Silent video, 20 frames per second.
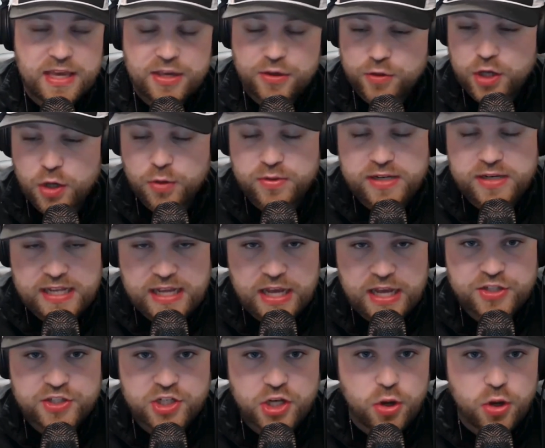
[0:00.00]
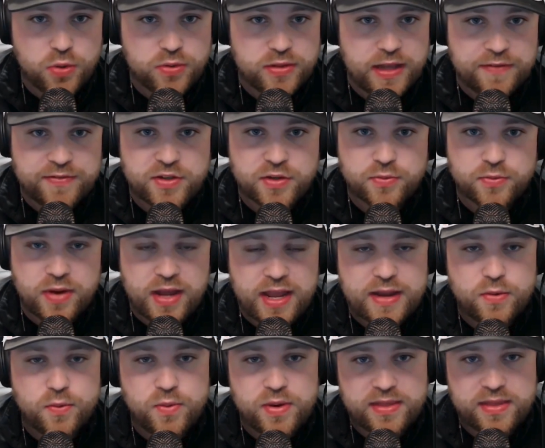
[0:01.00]
You go DHO left and
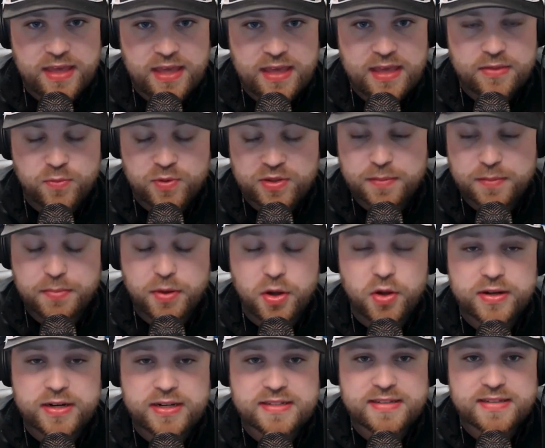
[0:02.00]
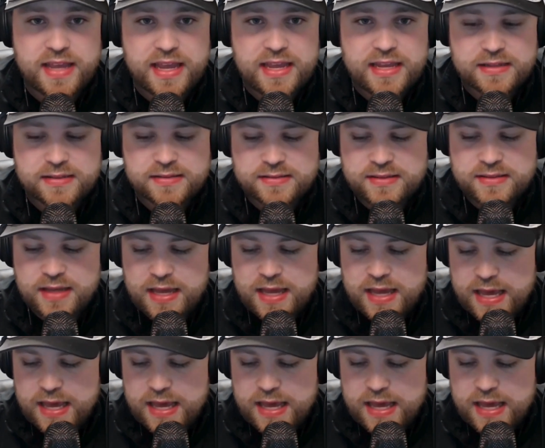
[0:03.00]
right with the ball in his hands.